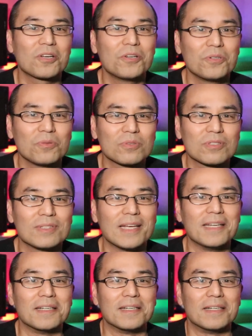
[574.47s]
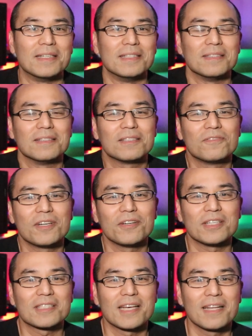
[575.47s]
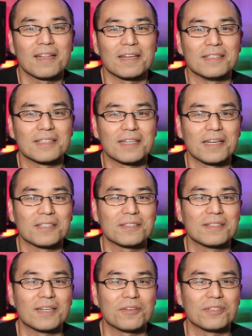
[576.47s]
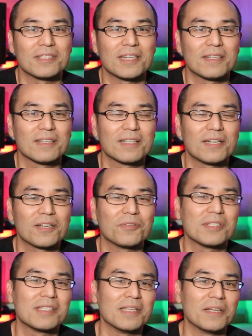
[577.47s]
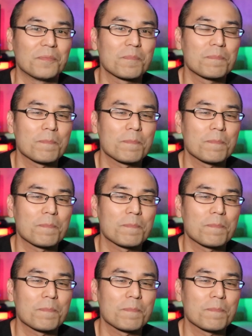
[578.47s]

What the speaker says: Kuhl's data and the various headlines that I was seeing?